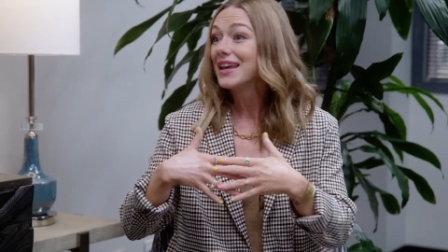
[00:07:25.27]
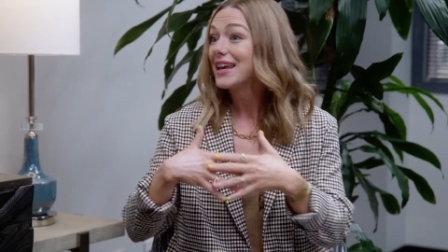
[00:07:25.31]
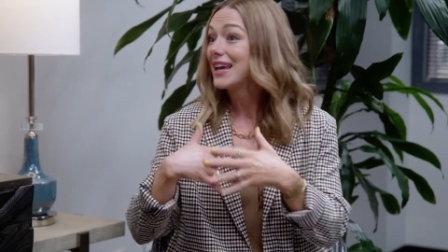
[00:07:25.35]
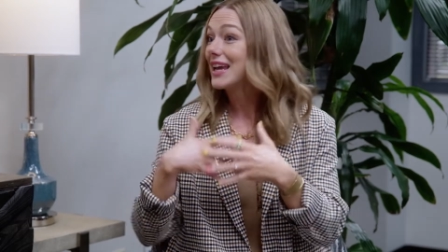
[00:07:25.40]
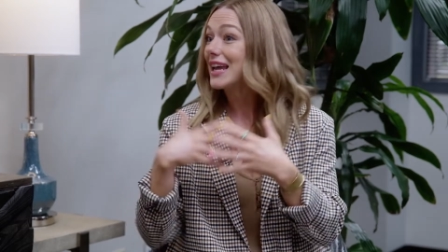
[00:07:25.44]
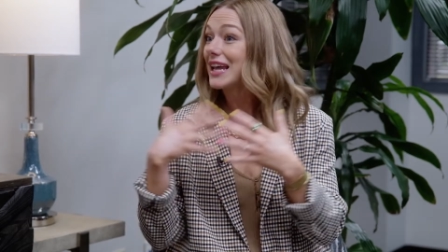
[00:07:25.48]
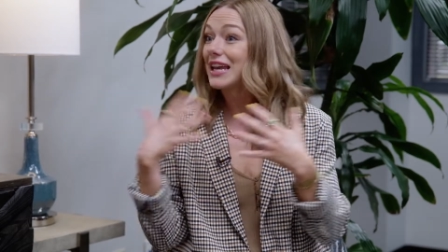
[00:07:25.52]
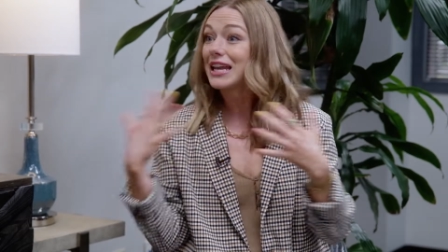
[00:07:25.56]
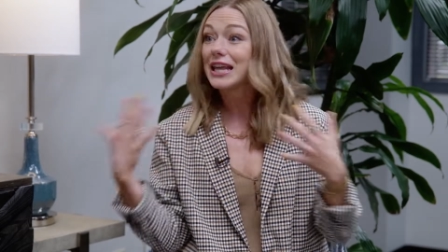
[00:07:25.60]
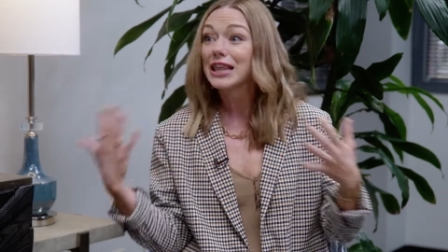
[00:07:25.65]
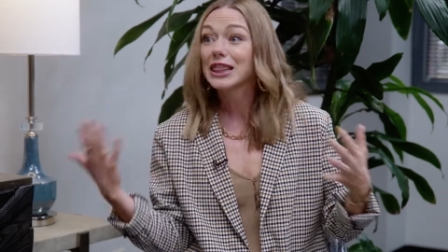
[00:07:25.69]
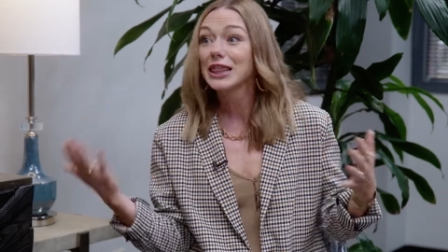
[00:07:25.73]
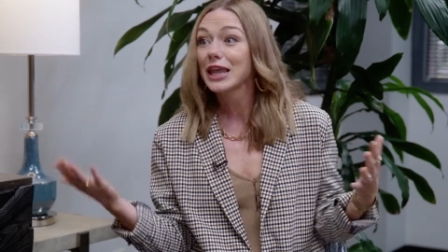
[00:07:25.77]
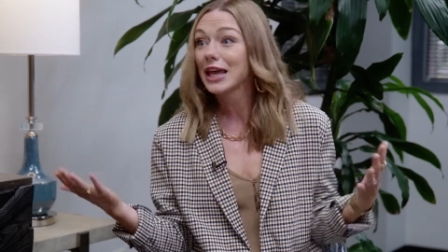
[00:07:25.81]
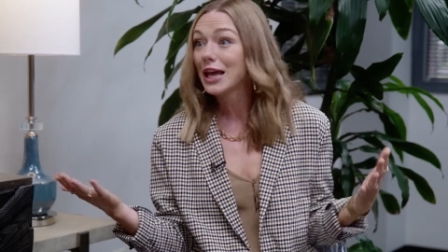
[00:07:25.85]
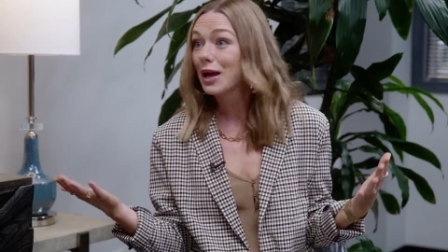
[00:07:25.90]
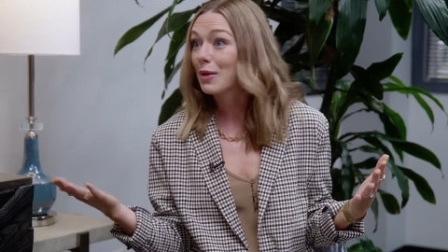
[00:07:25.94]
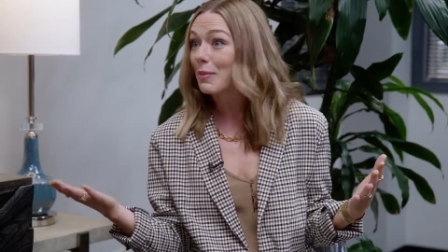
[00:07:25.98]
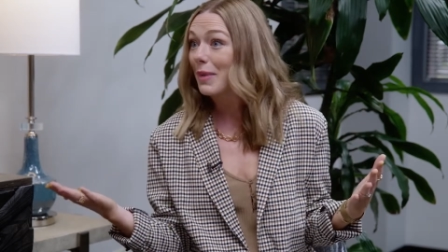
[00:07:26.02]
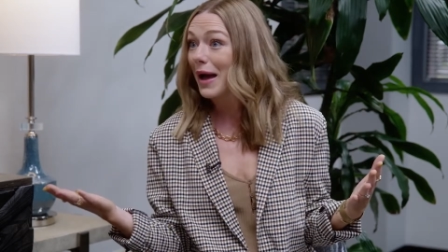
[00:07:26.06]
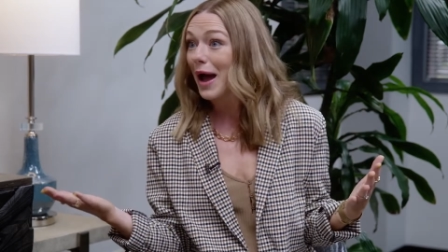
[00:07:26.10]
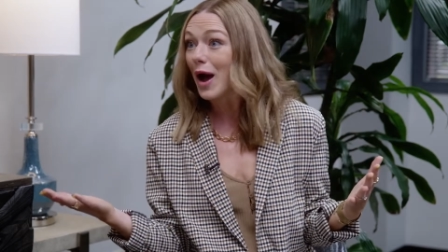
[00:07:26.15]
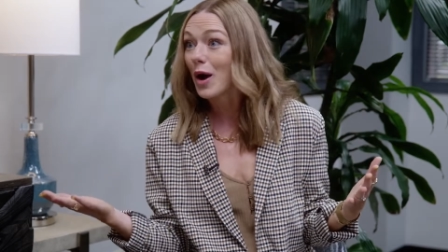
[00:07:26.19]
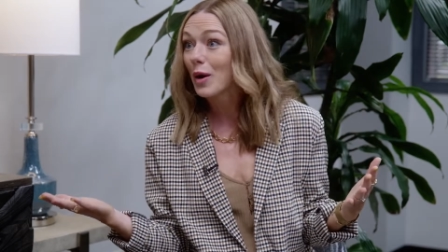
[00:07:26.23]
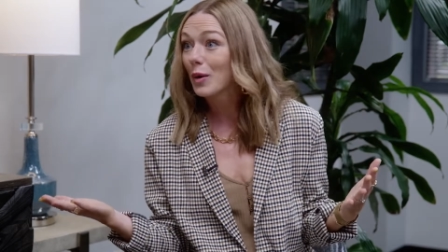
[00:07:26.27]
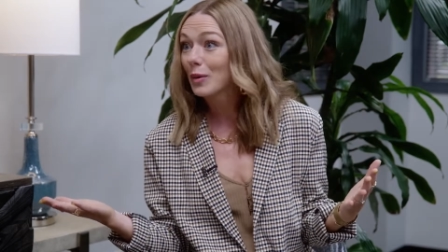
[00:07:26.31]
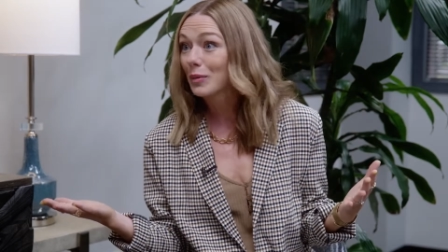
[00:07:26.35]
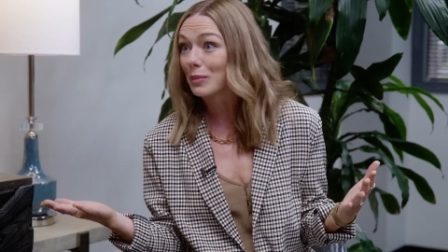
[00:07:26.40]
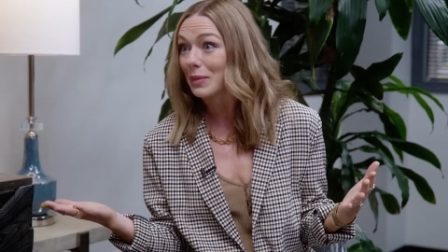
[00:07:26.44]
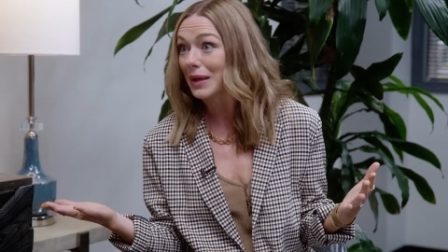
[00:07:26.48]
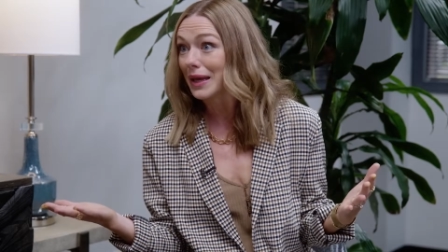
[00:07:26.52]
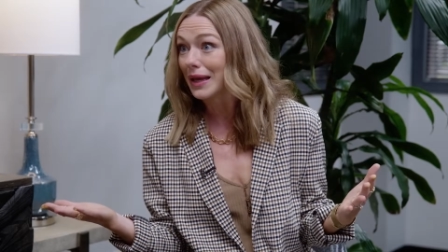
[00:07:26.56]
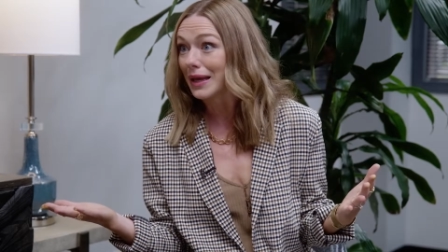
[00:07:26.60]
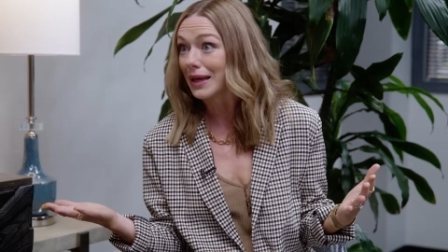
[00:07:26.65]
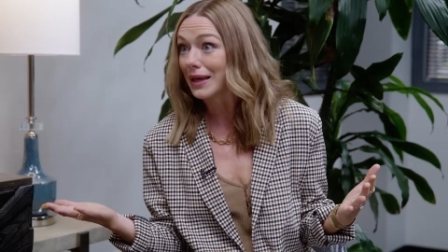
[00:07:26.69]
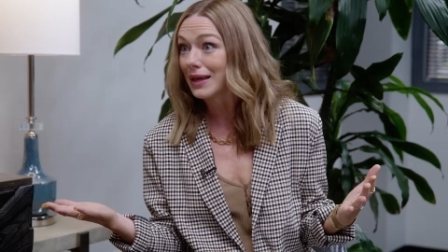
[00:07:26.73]
anything about
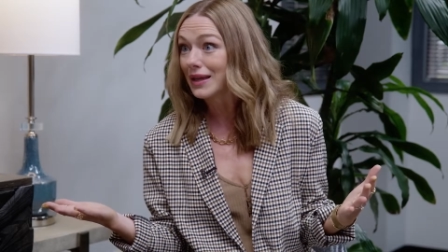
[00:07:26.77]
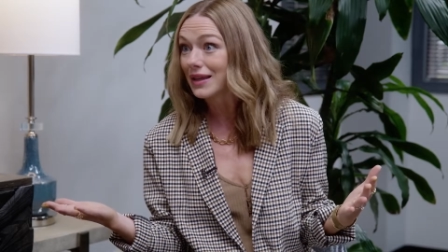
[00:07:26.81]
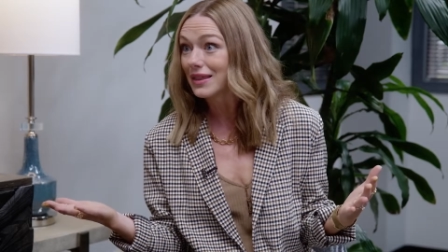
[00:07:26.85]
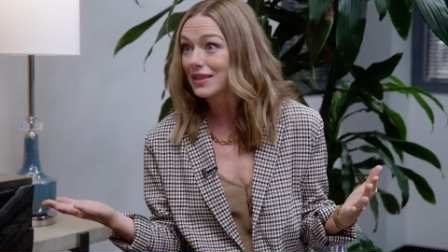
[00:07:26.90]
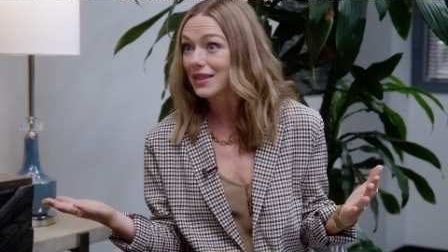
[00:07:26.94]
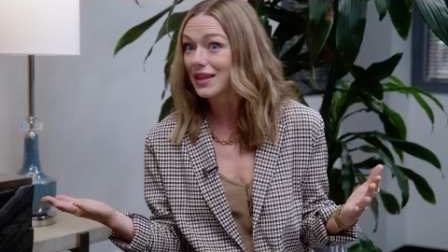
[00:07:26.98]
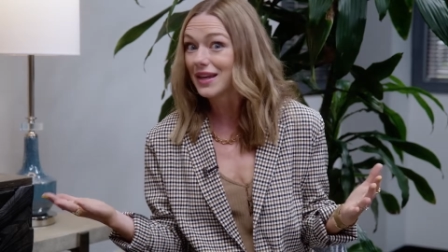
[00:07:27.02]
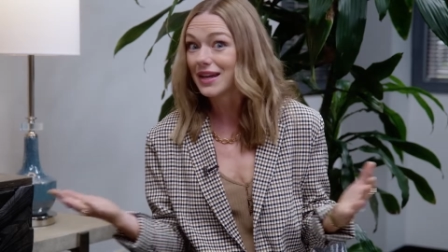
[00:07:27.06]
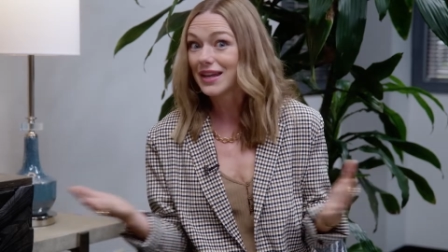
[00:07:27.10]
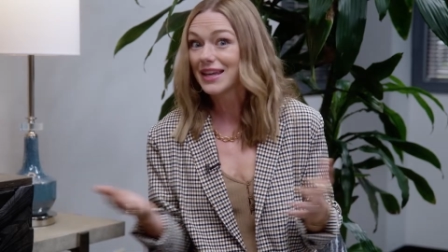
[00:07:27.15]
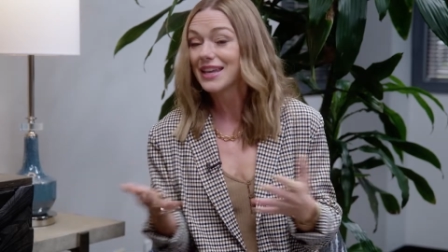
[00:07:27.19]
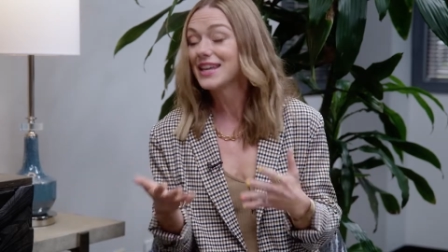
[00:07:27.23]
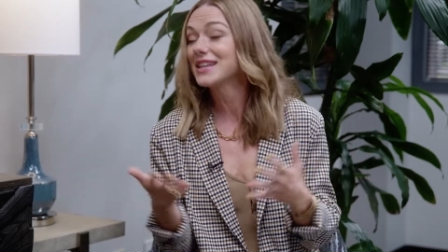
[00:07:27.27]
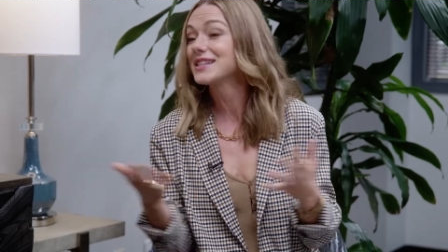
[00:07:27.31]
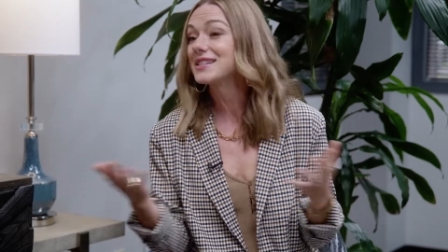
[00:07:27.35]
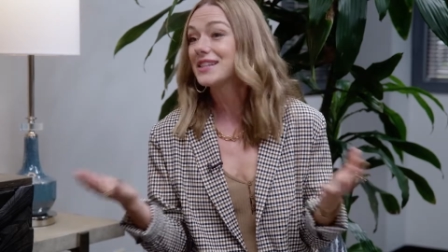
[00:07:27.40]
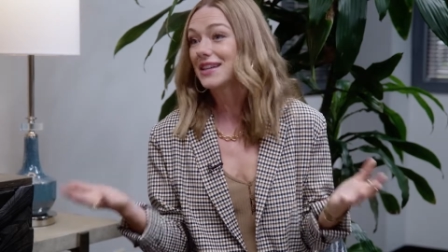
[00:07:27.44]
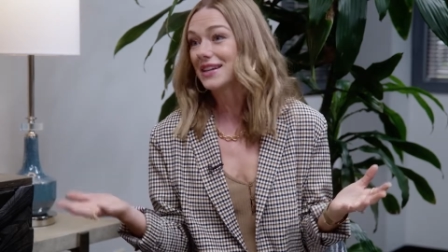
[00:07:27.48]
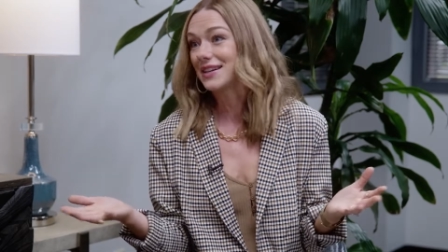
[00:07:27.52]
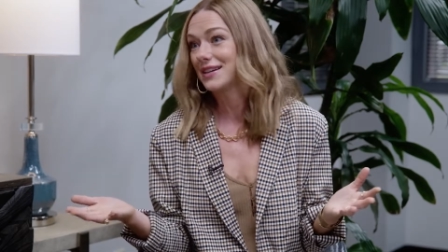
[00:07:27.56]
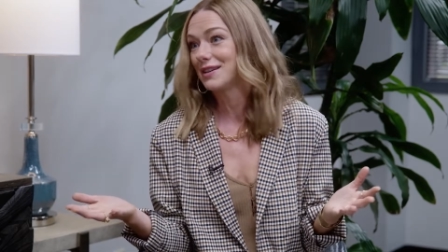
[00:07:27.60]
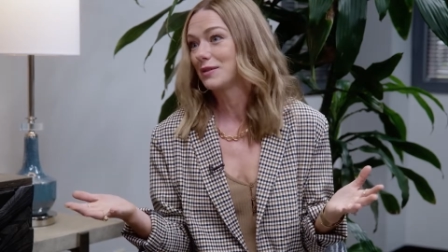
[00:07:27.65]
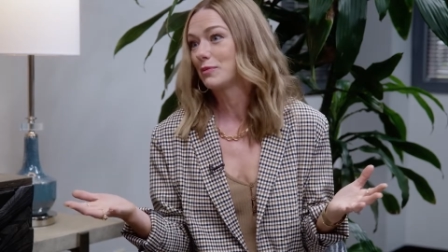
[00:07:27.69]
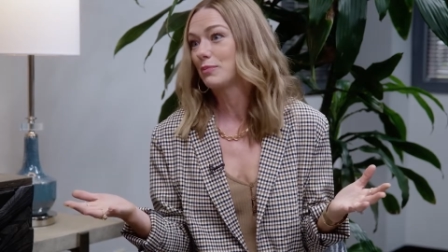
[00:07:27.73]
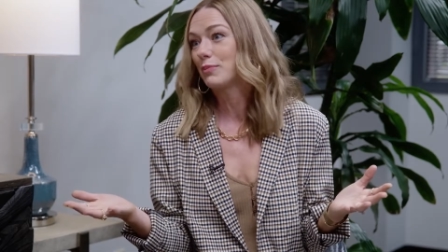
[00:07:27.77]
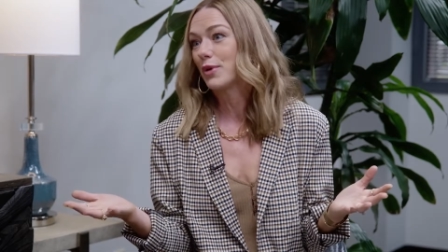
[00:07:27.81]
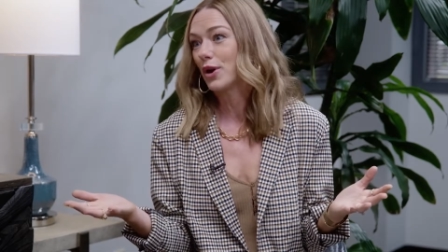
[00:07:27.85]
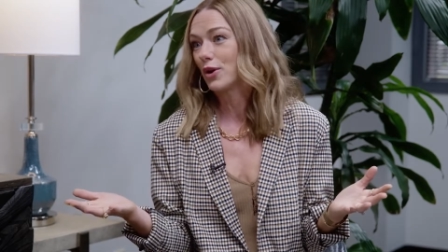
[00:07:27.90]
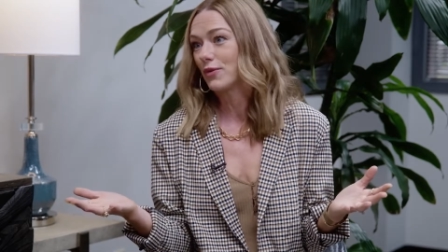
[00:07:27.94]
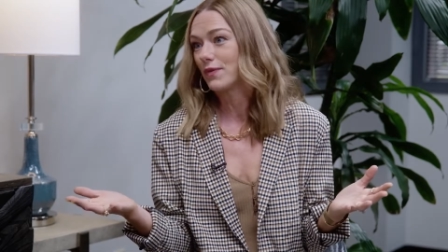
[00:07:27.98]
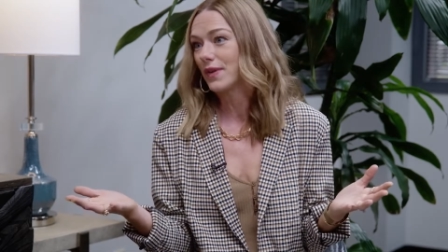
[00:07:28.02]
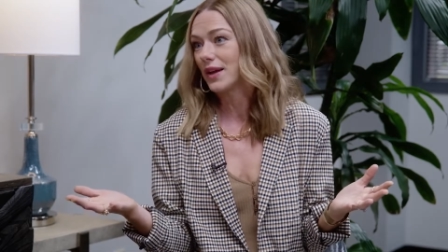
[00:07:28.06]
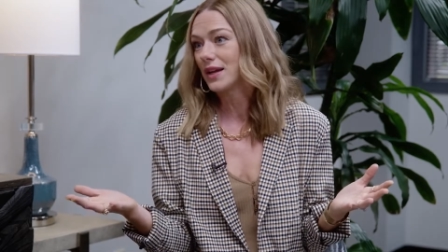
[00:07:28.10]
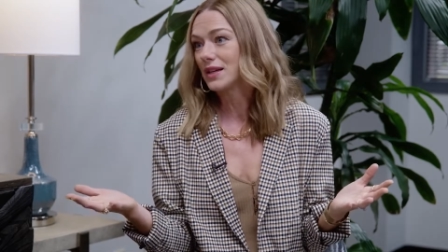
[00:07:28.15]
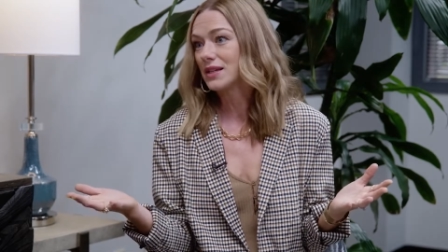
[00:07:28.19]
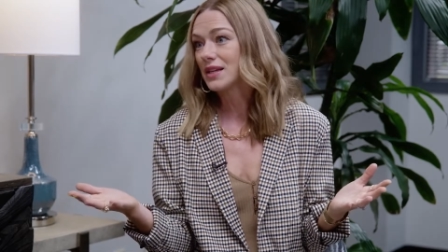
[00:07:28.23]
me that isn't
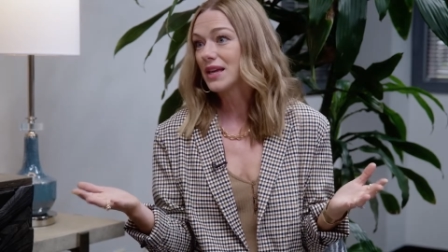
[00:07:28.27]
perfect.